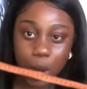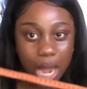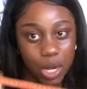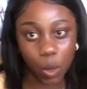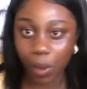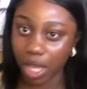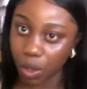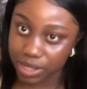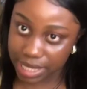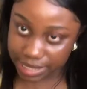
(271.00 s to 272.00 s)
I don't know where
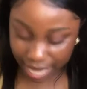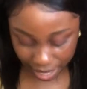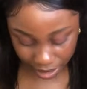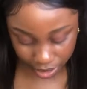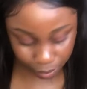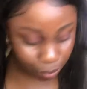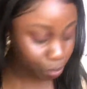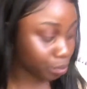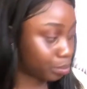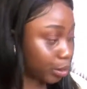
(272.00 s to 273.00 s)
yours is at,
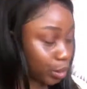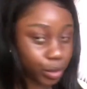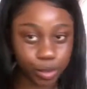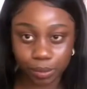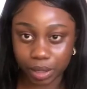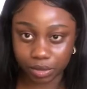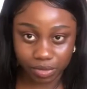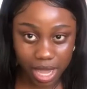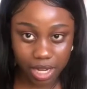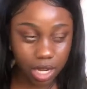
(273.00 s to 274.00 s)
but girl, you better
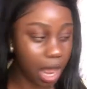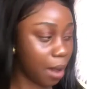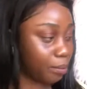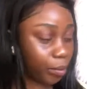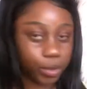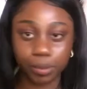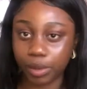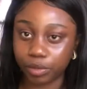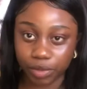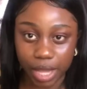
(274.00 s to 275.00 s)
find it. Boy, you
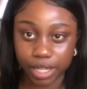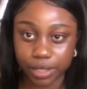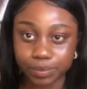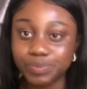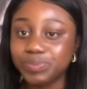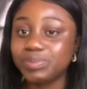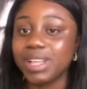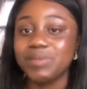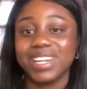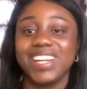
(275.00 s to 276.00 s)
better find it.
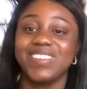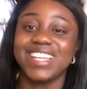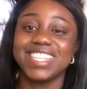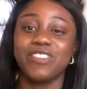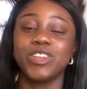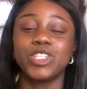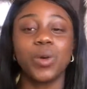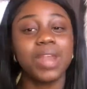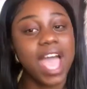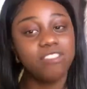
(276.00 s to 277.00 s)
But anyways, if you
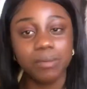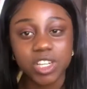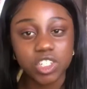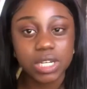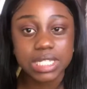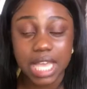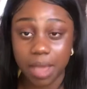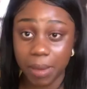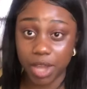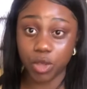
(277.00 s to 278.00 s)
don't have a measuring
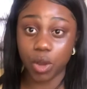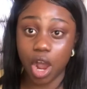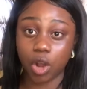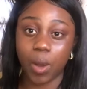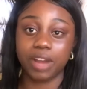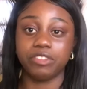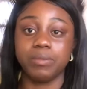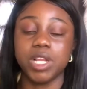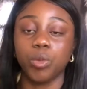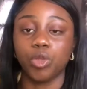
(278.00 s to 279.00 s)
tape and you are quite
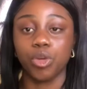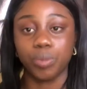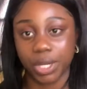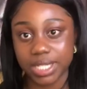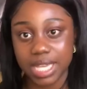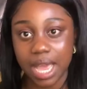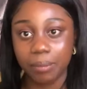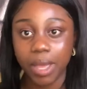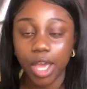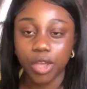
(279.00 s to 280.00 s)
familiar with your body type,
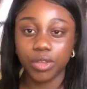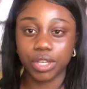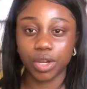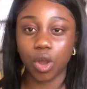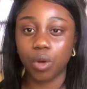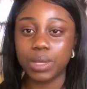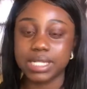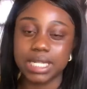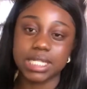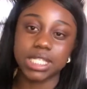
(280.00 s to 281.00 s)
you can always
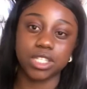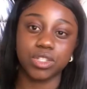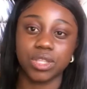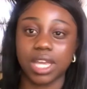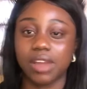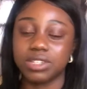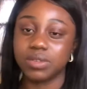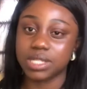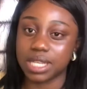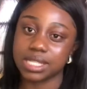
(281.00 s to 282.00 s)
listen to the
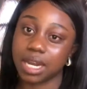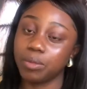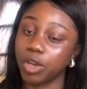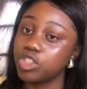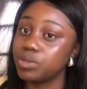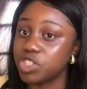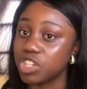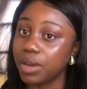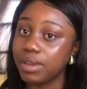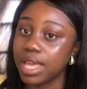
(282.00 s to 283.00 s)
characteristics that I'm going to be
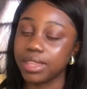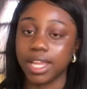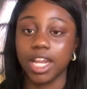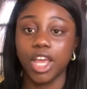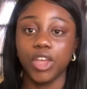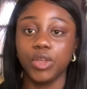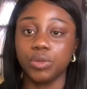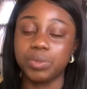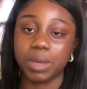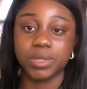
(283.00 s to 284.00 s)
sharing, and then you
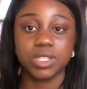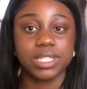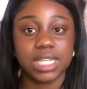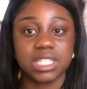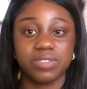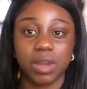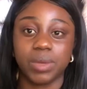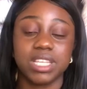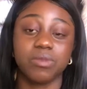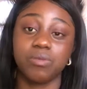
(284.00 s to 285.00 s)
will be able to identify
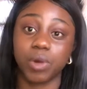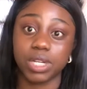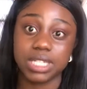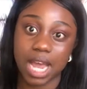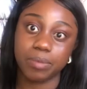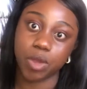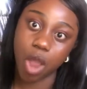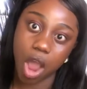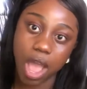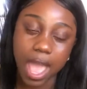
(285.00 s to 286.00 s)
what type of body type you
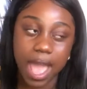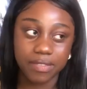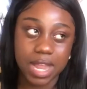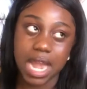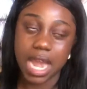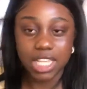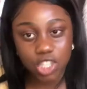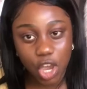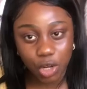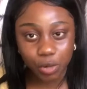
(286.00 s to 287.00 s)
are. And then later
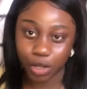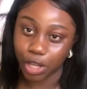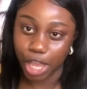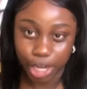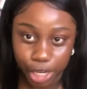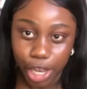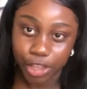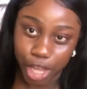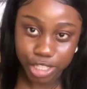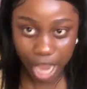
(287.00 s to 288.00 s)
on, when you get
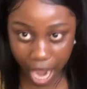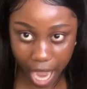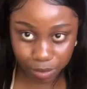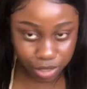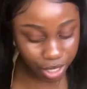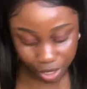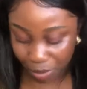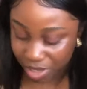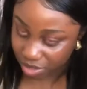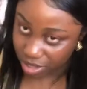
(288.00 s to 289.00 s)
the time to get a
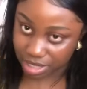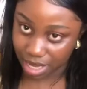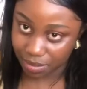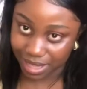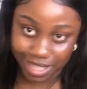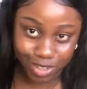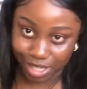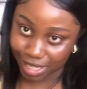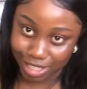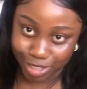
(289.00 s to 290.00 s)
measuring tape, and then you
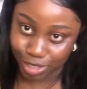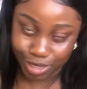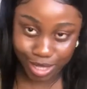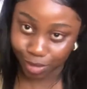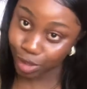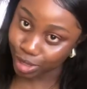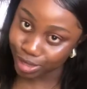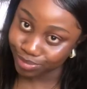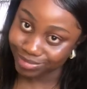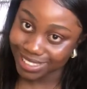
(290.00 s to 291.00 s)
can get yourself hooked.
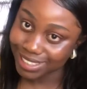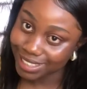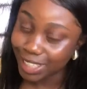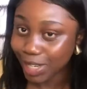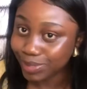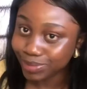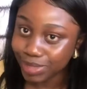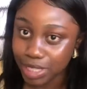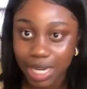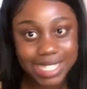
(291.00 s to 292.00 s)
Yeah?
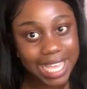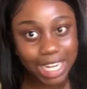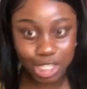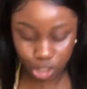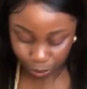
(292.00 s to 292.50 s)
So let's get into